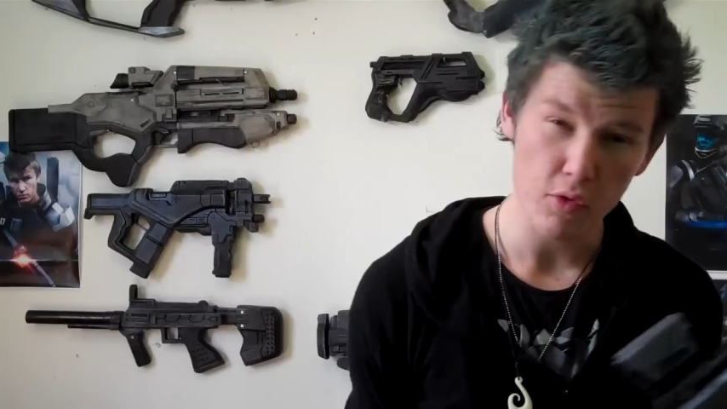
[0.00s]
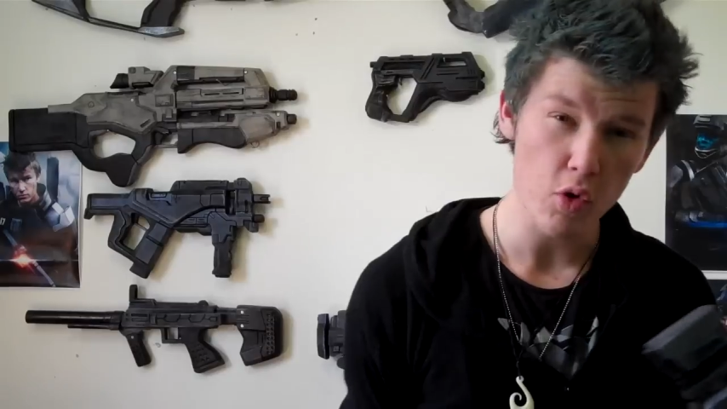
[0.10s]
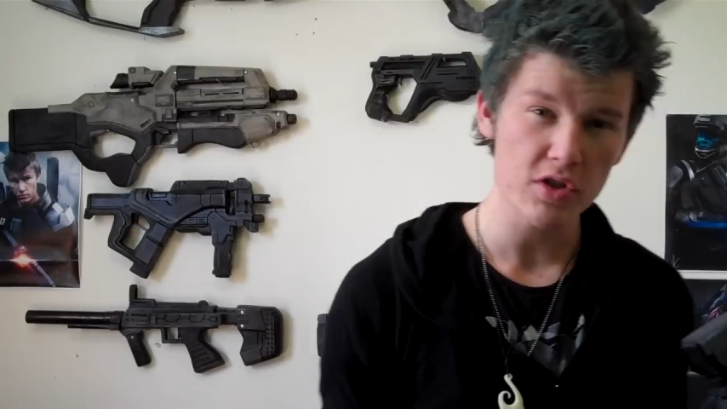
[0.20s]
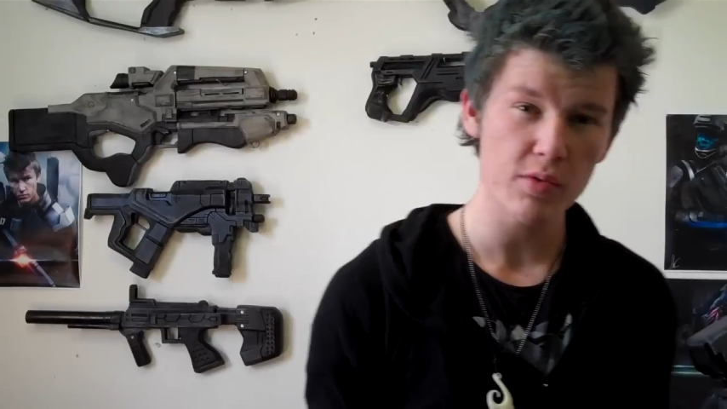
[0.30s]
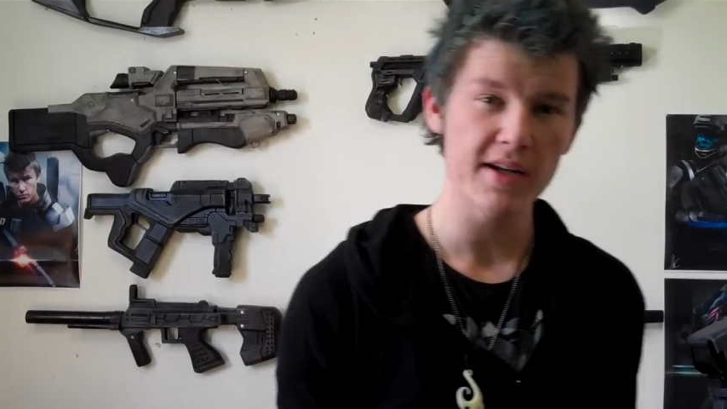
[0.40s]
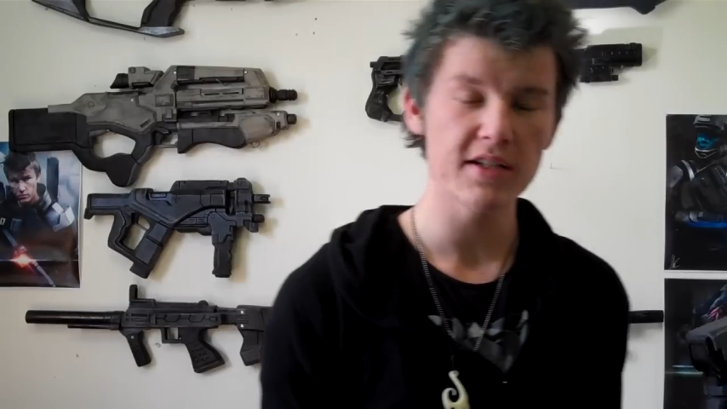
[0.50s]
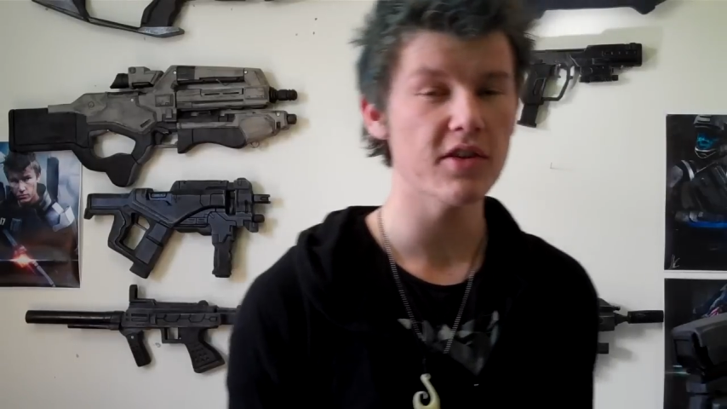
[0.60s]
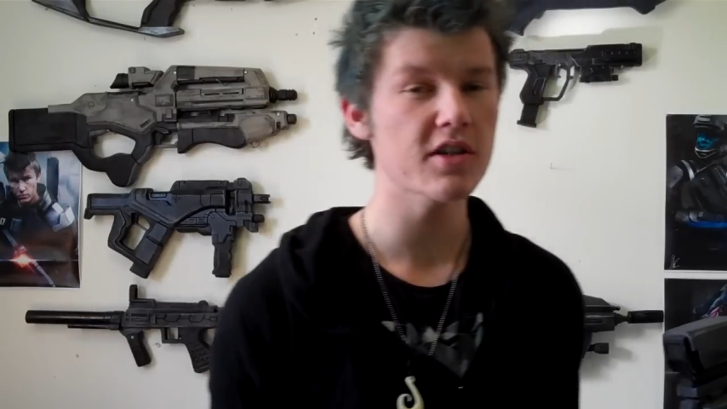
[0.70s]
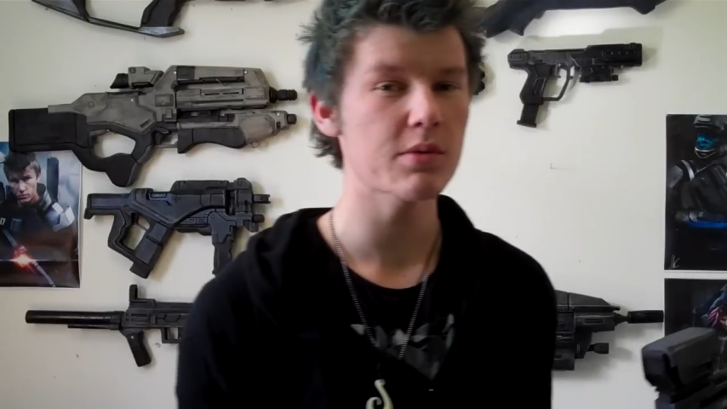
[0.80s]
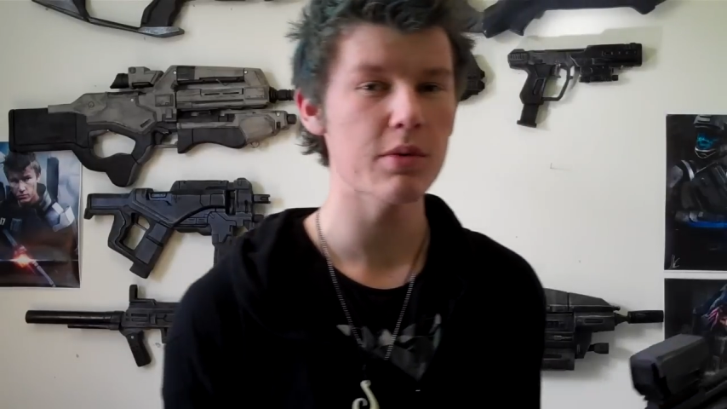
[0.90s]
Of course, when I did
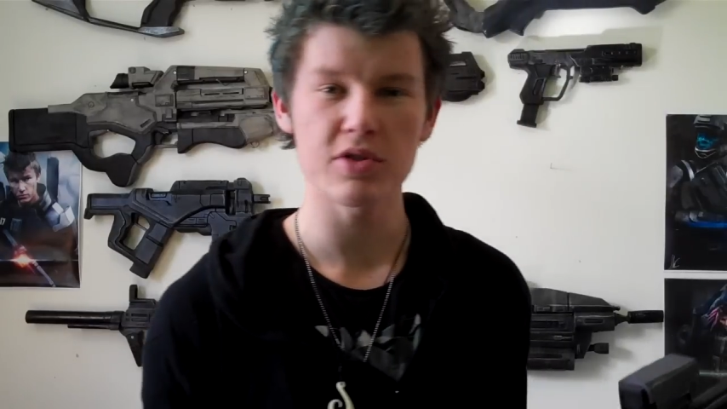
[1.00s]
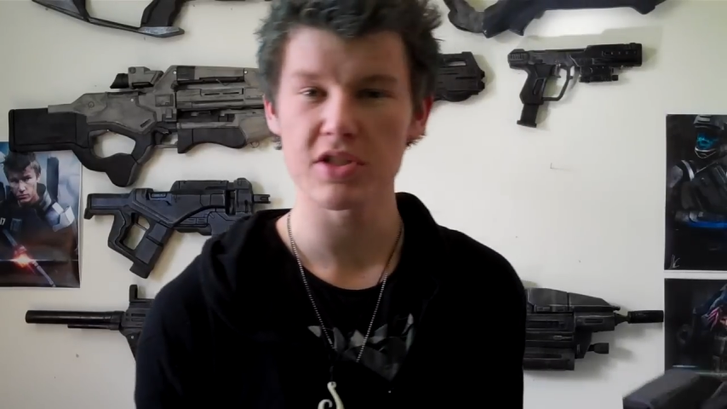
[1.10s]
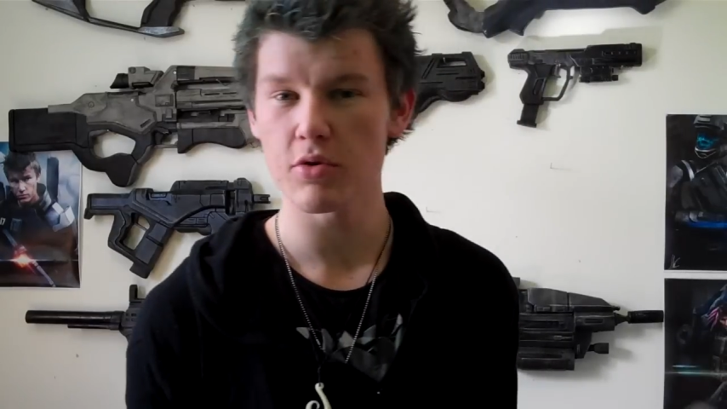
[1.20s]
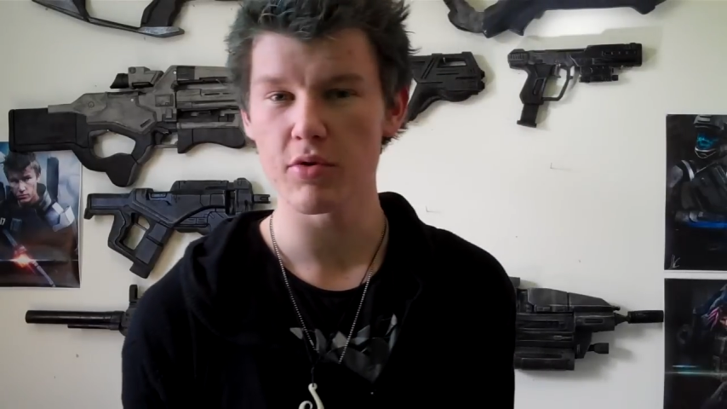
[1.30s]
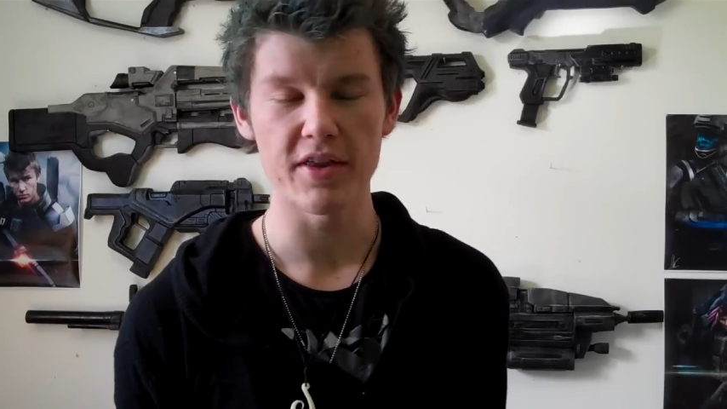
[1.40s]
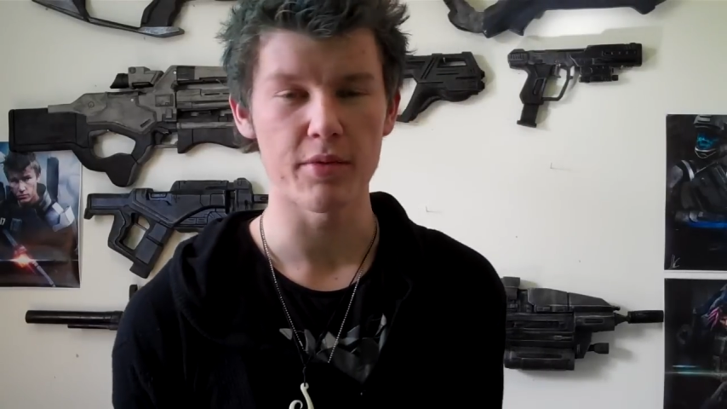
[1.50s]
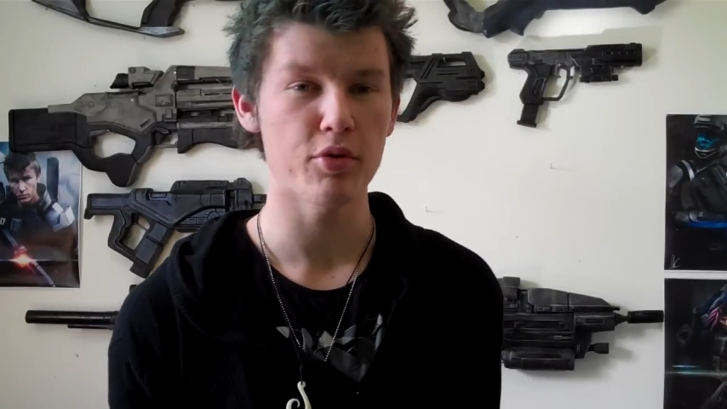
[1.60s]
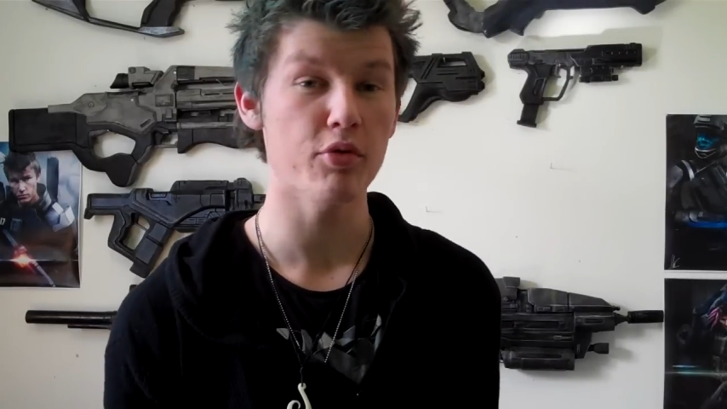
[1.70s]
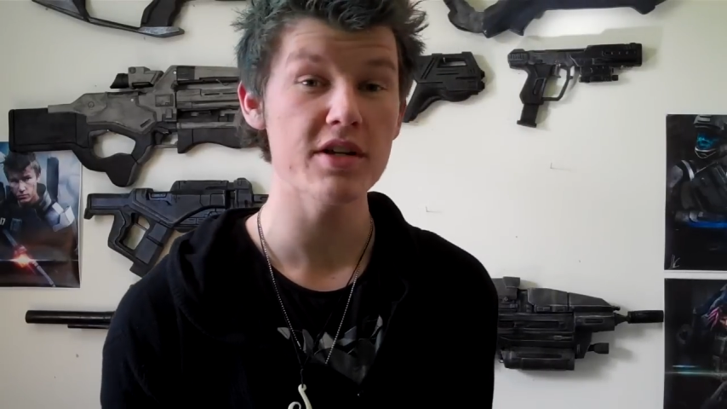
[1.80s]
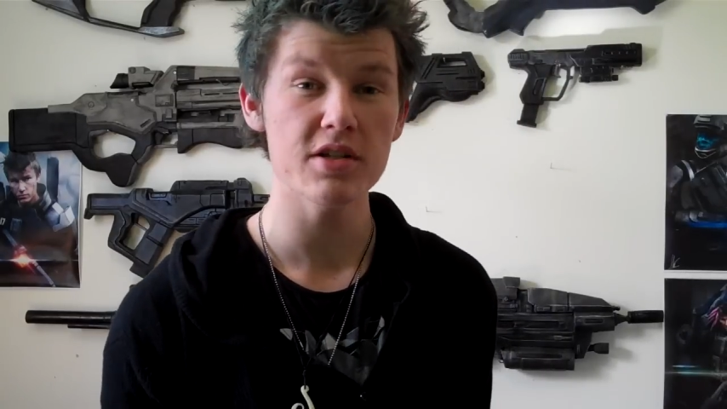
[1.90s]
this, we were still in the
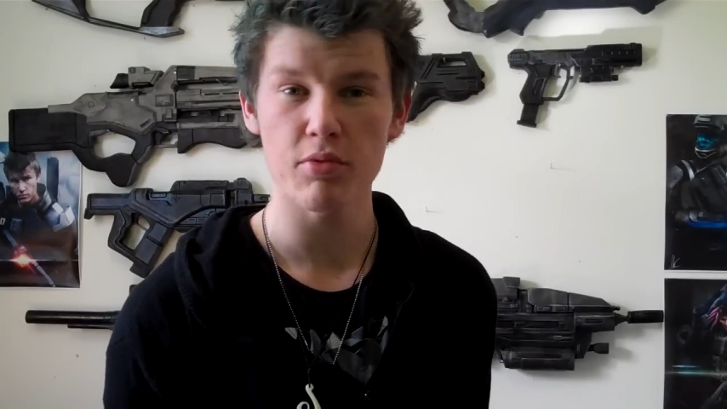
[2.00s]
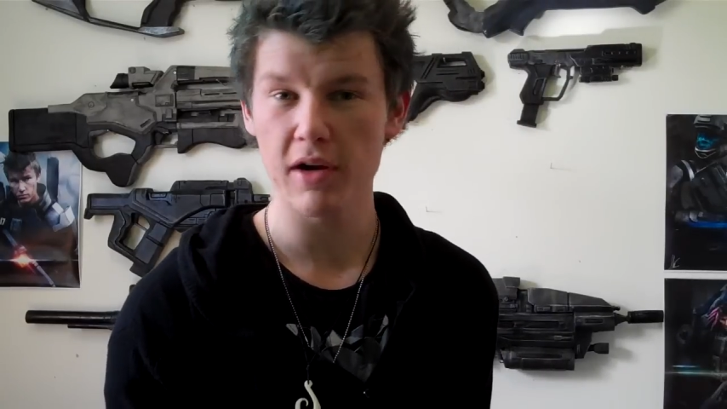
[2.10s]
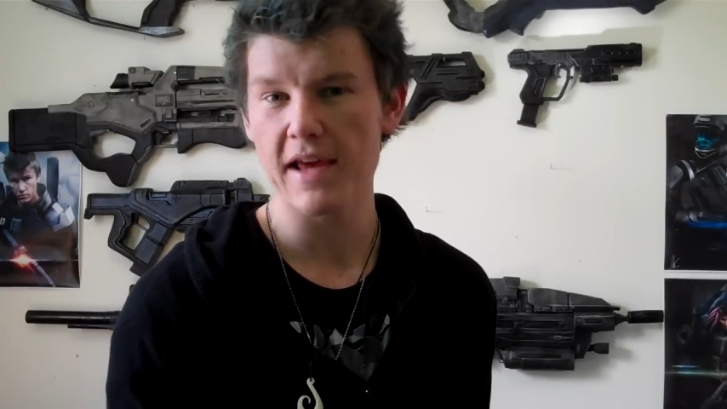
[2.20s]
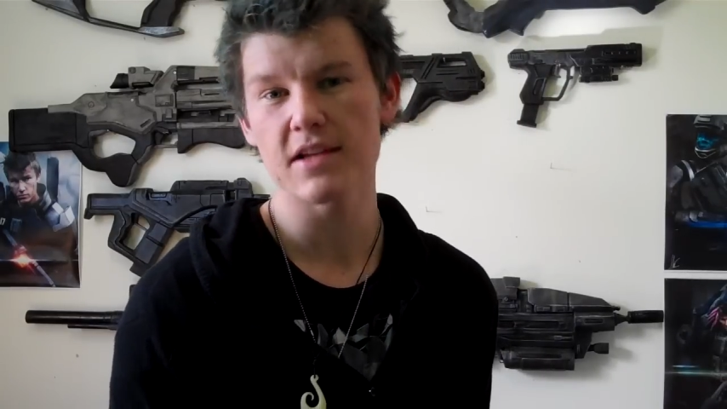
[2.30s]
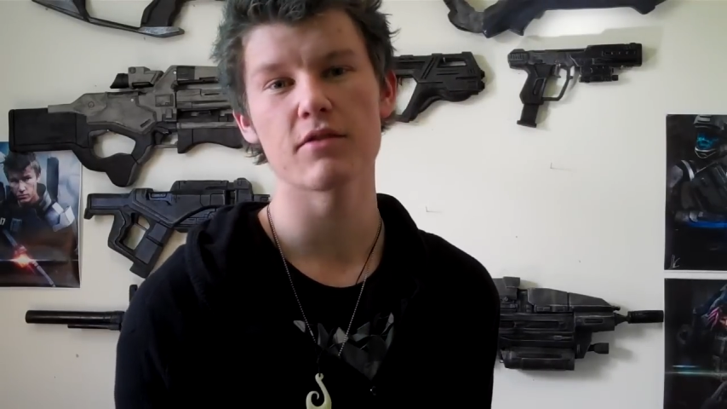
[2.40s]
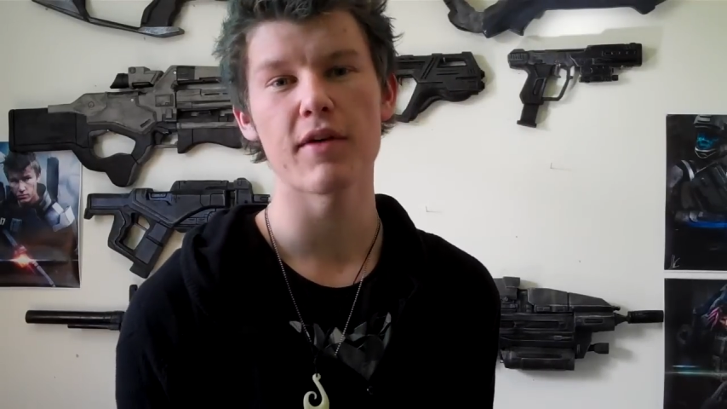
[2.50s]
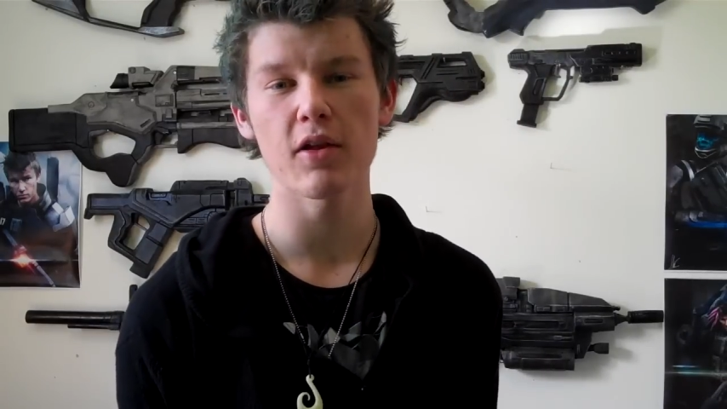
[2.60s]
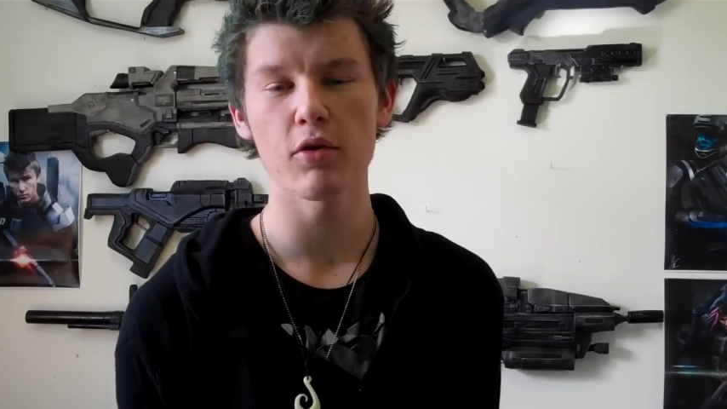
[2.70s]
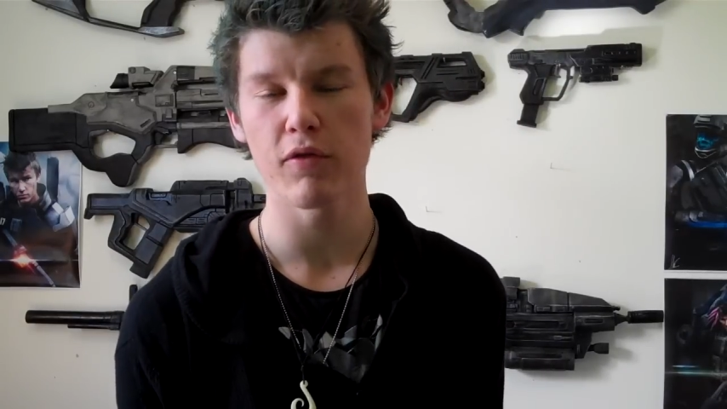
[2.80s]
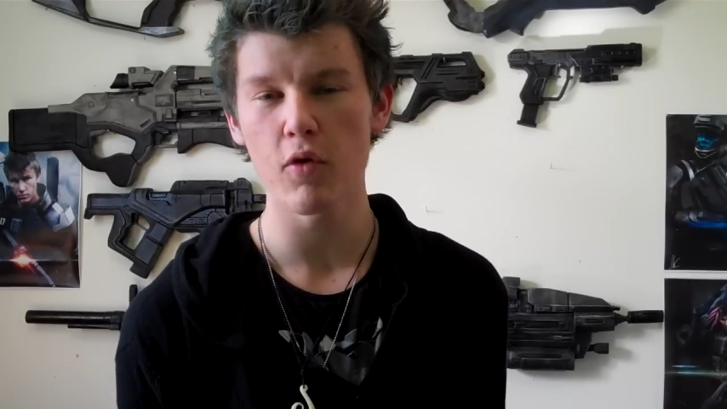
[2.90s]
pre-release of
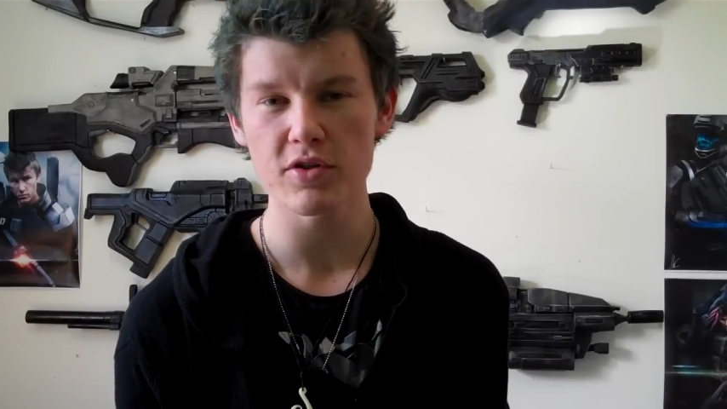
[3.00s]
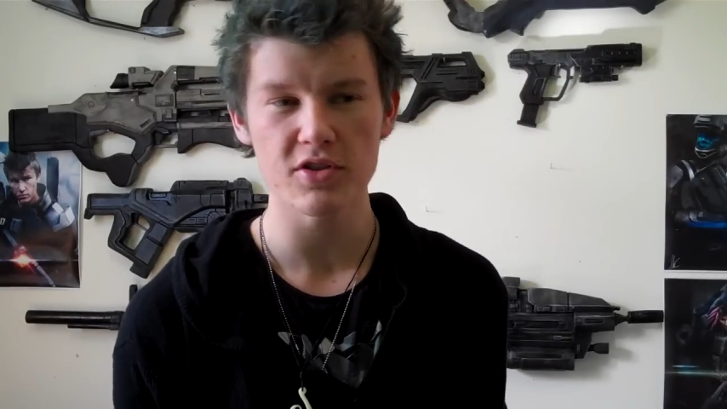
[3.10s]
Halo 4,